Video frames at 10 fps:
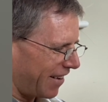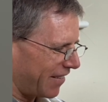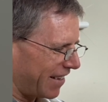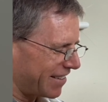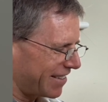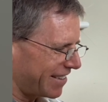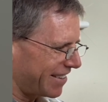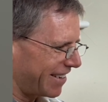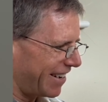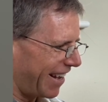
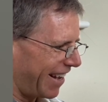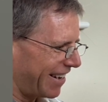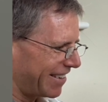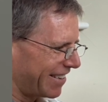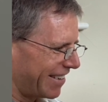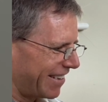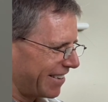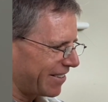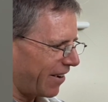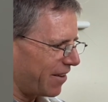insisted. And
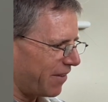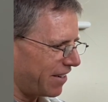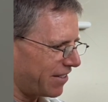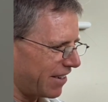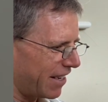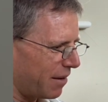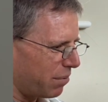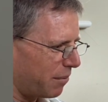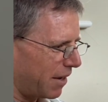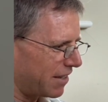so I eventually
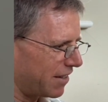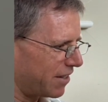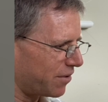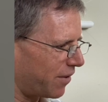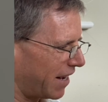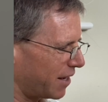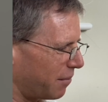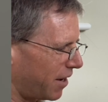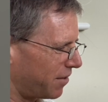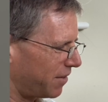implemented this
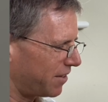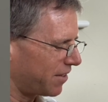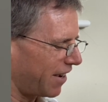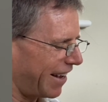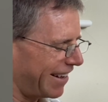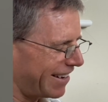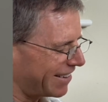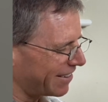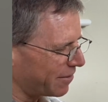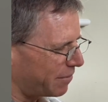randomized feature, and it
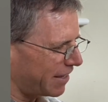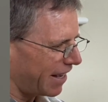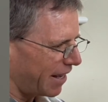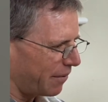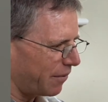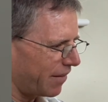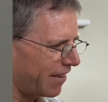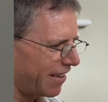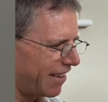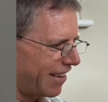just became
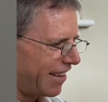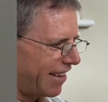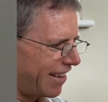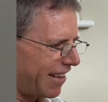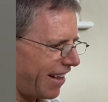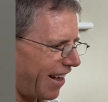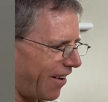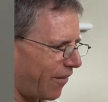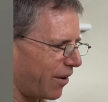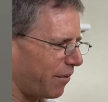
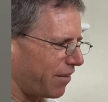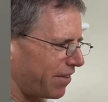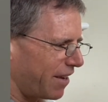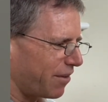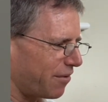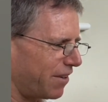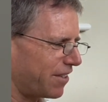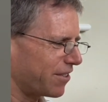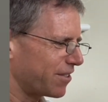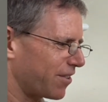one of my favorite
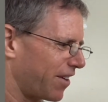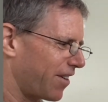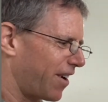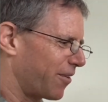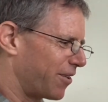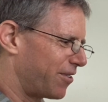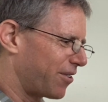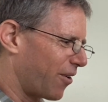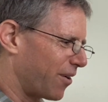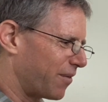features. So I thought I would
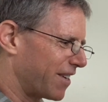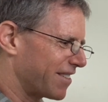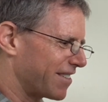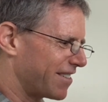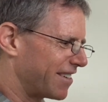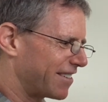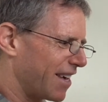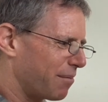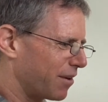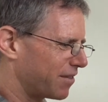show it because it's an
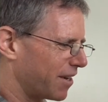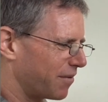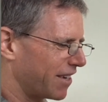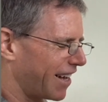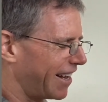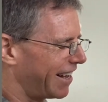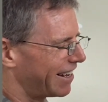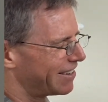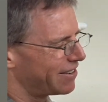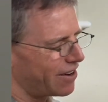example of something I
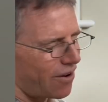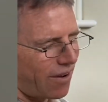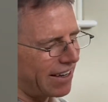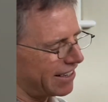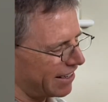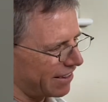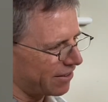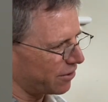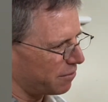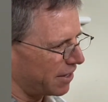had no idea
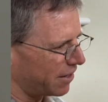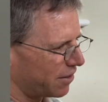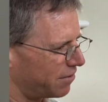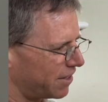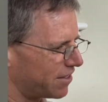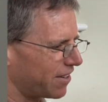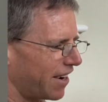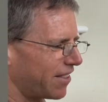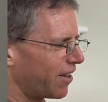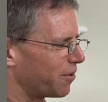this would be a good feature. I
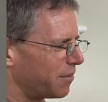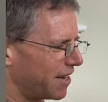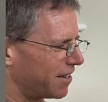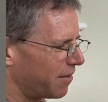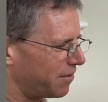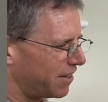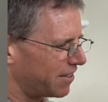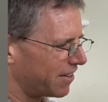thought it would be a dumb feature.